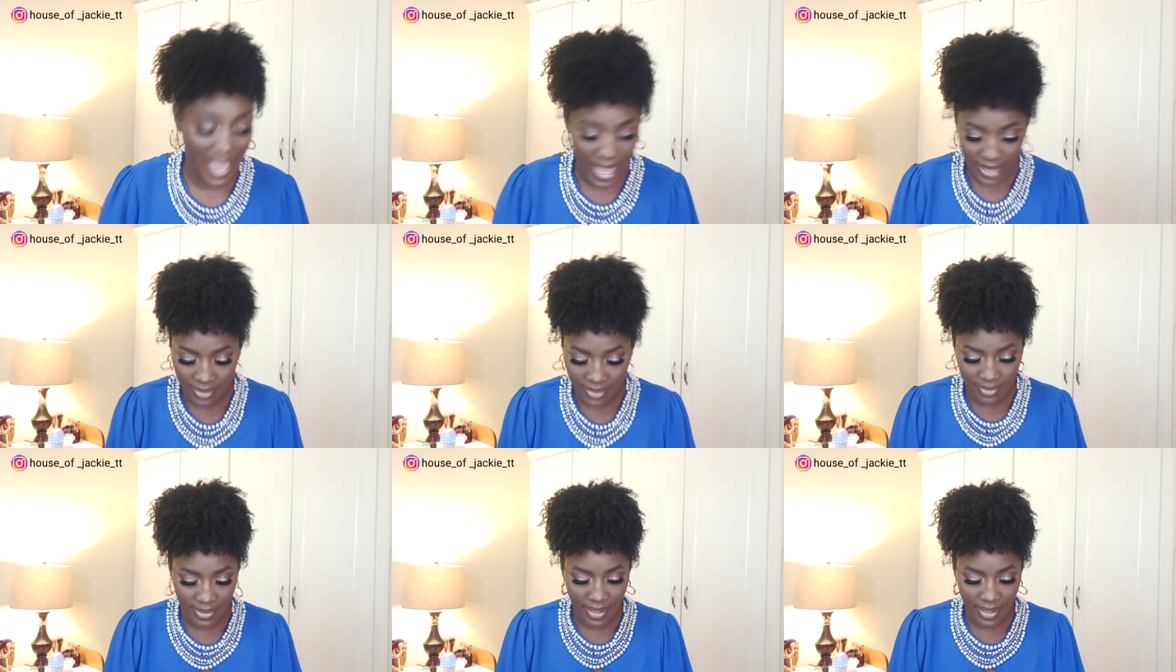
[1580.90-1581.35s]

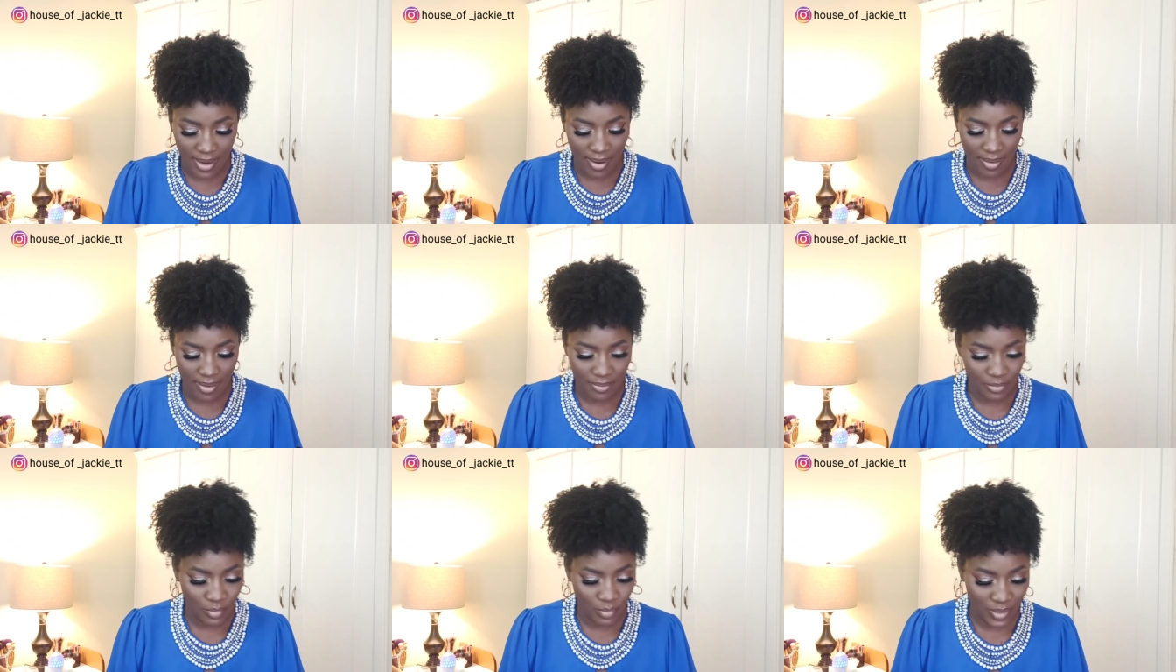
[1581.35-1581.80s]
and
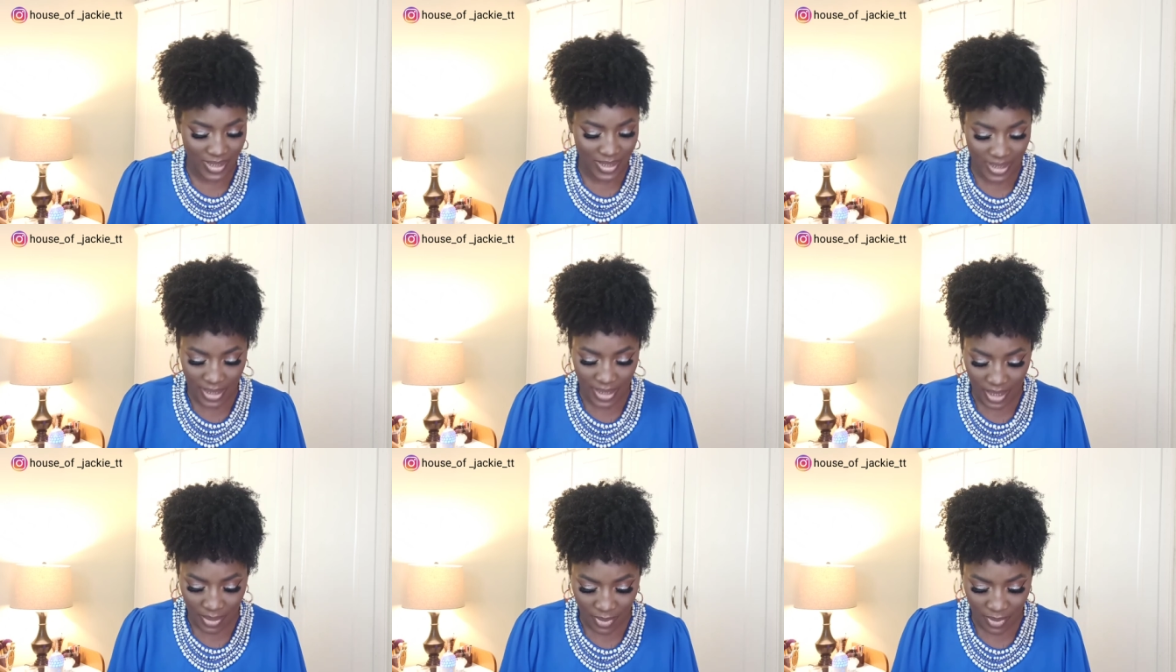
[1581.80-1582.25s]
um,
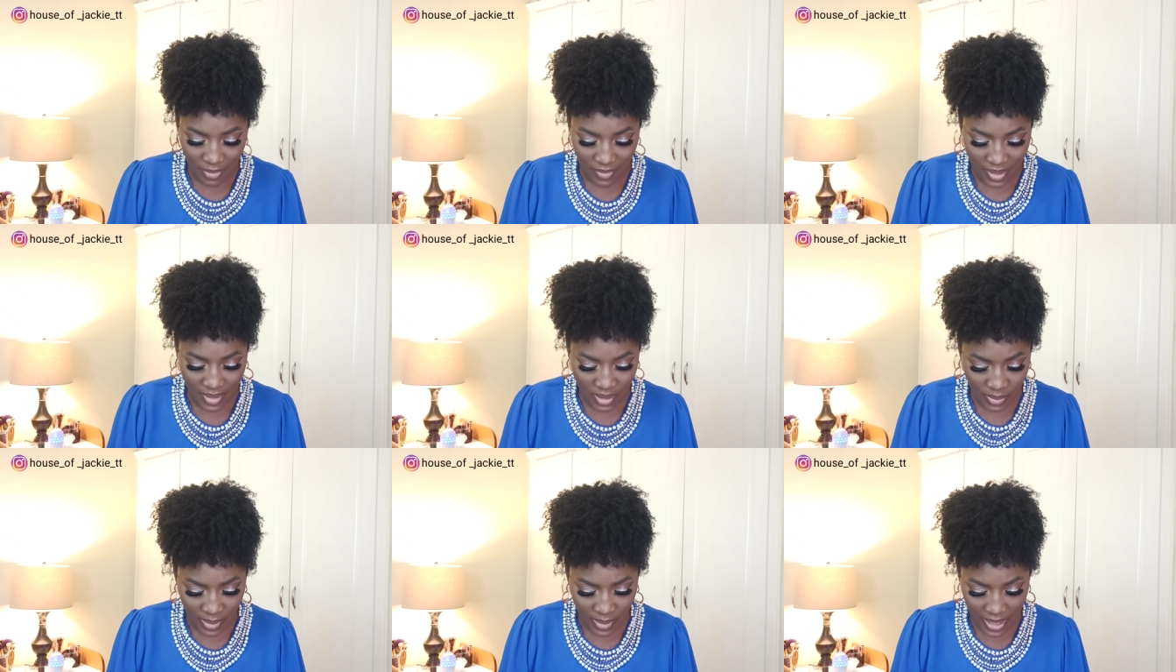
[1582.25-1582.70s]
what's the name
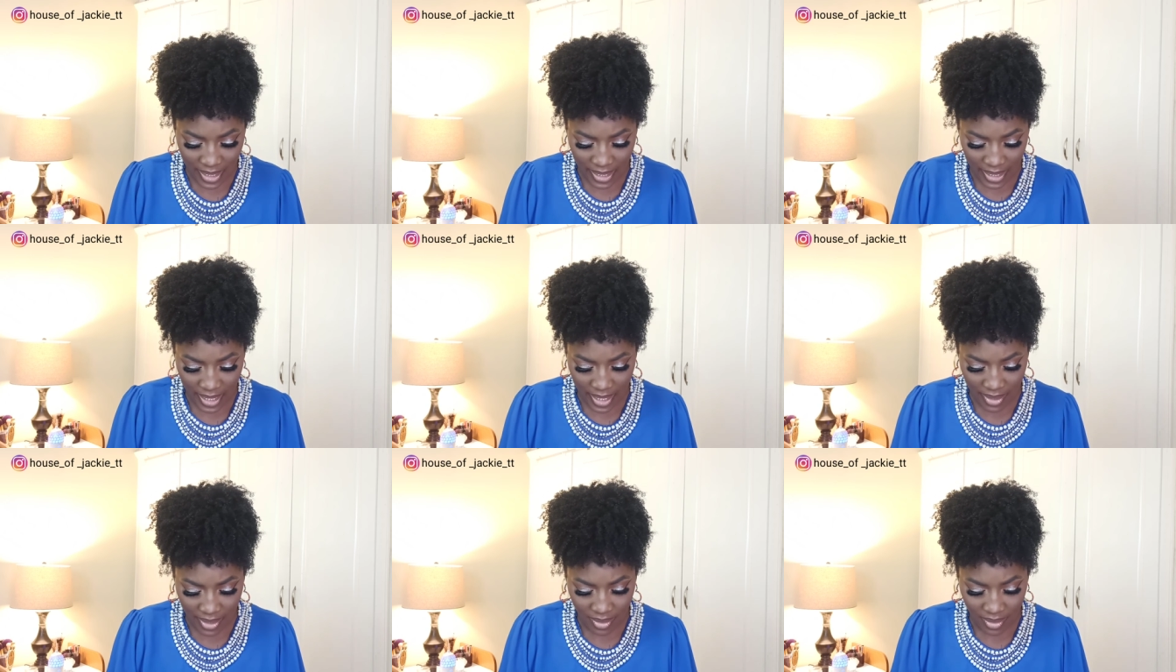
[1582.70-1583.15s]
of this one
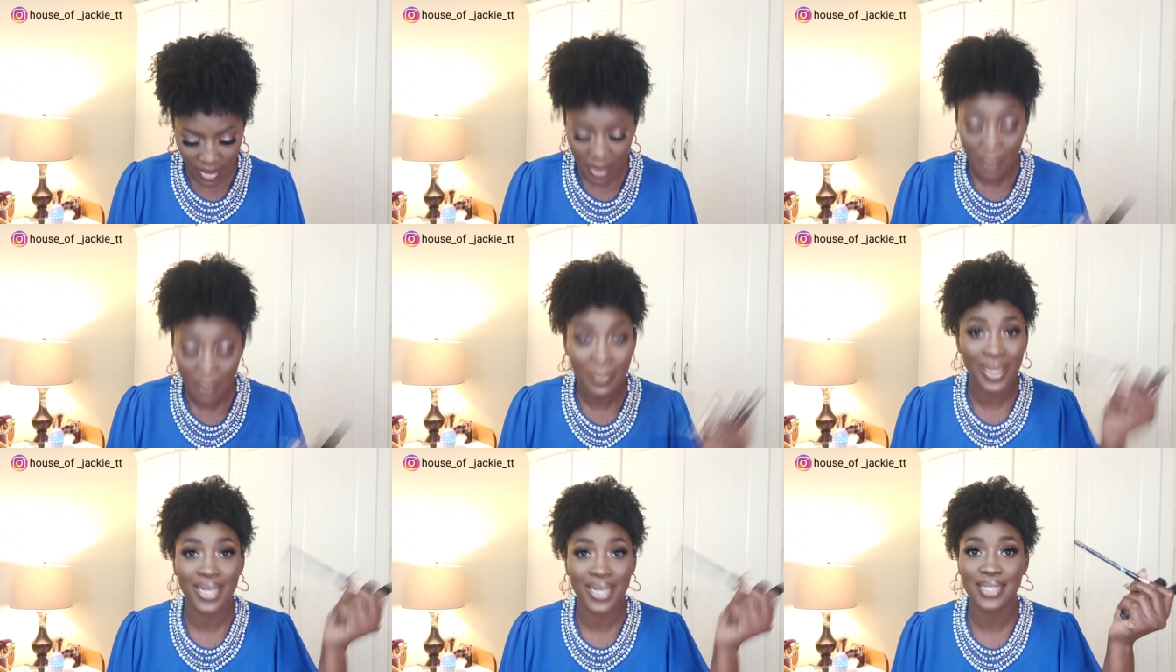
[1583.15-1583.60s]
again?
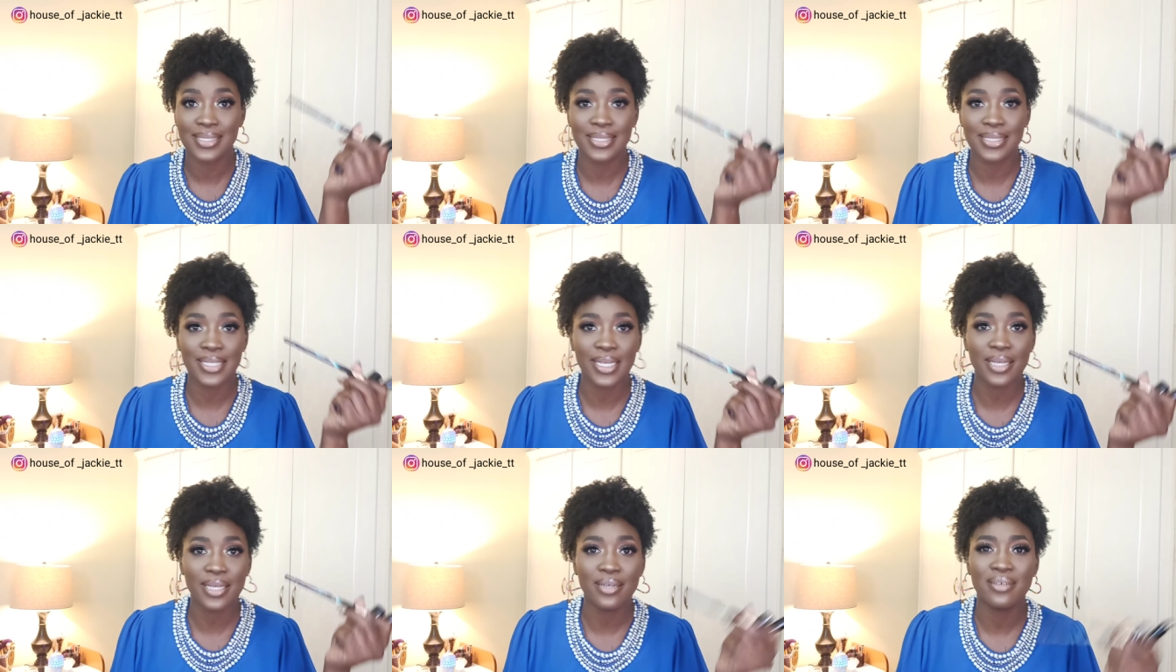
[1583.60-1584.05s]
Bena
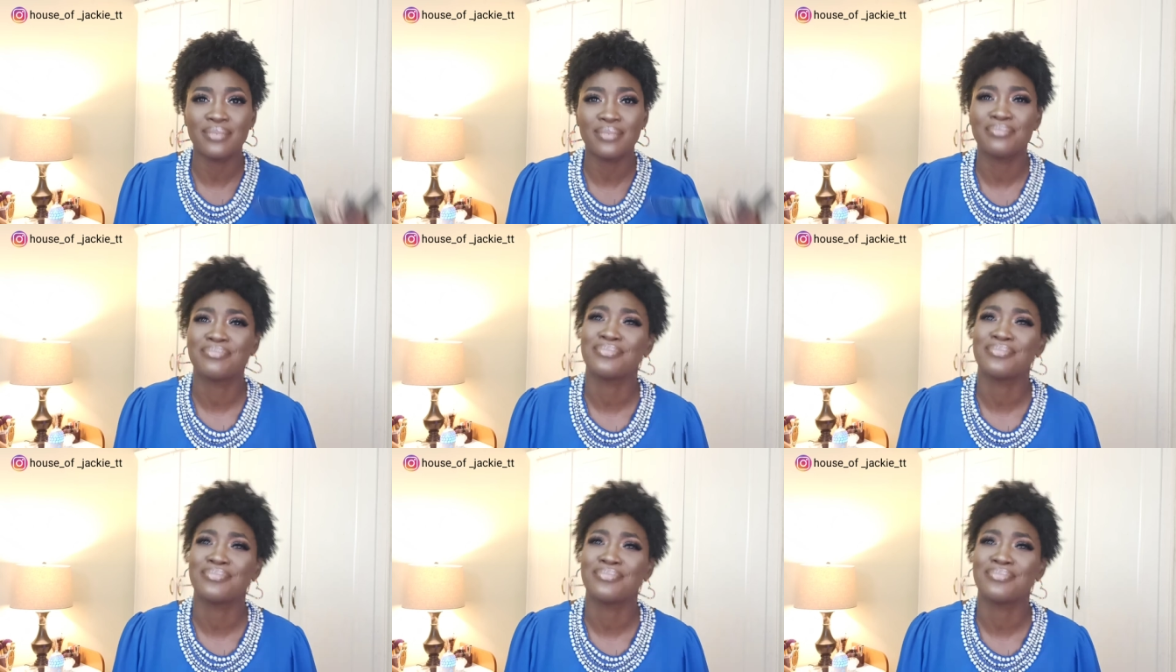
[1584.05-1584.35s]
Stick.